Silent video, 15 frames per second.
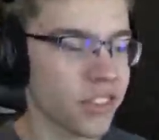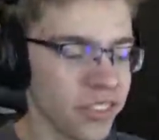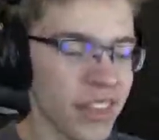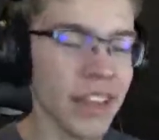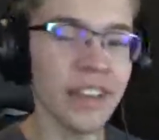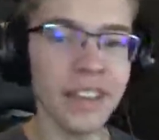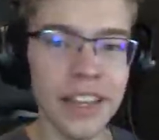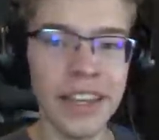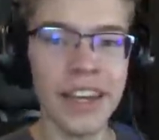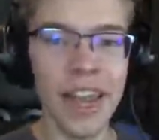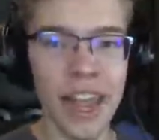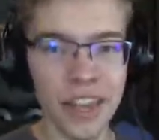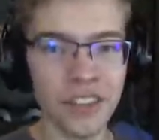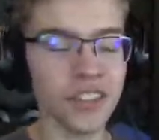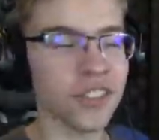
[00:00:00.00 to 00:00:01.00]
The
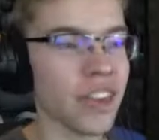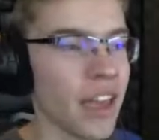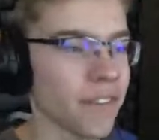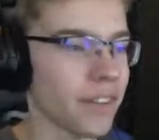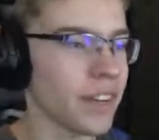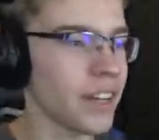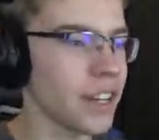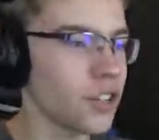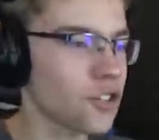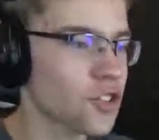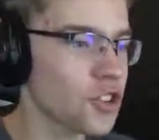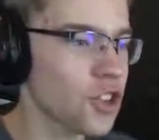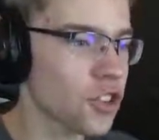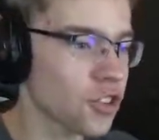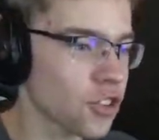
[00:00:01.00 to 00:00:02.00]
Saleen S7
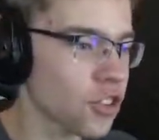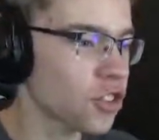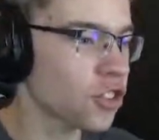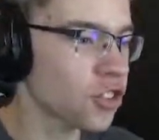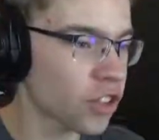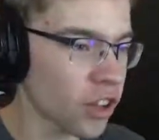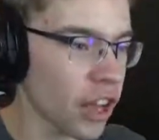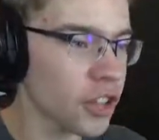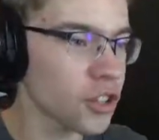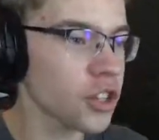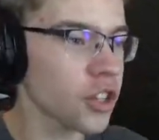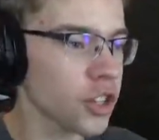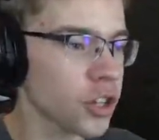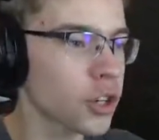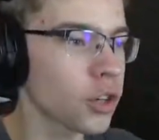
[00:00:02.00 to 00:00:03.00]
is just
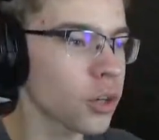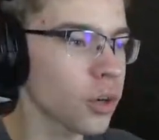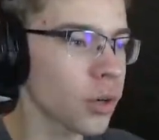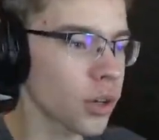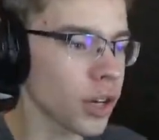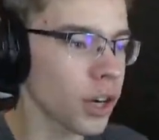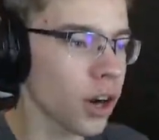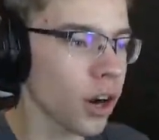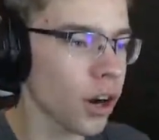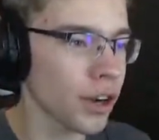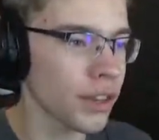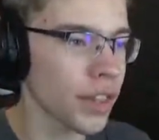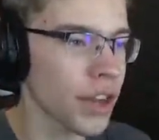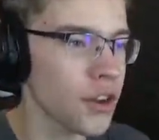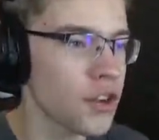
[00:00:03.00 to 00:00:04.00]
such a cool
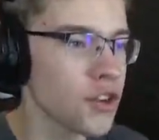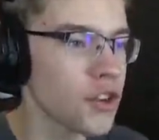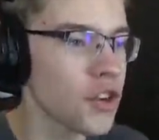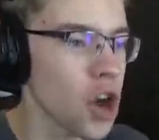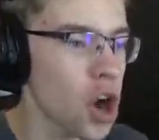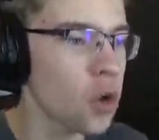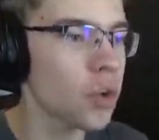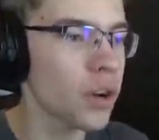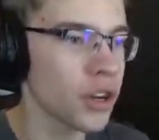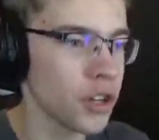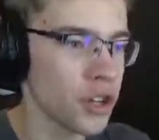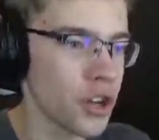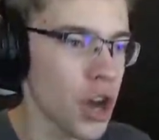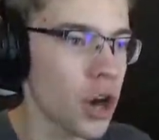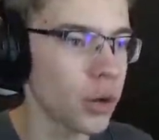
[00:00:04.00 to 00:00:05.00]
car that no
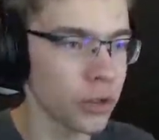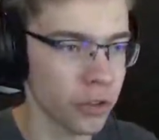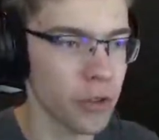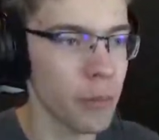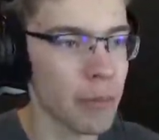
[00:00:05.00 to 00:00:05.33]
one knows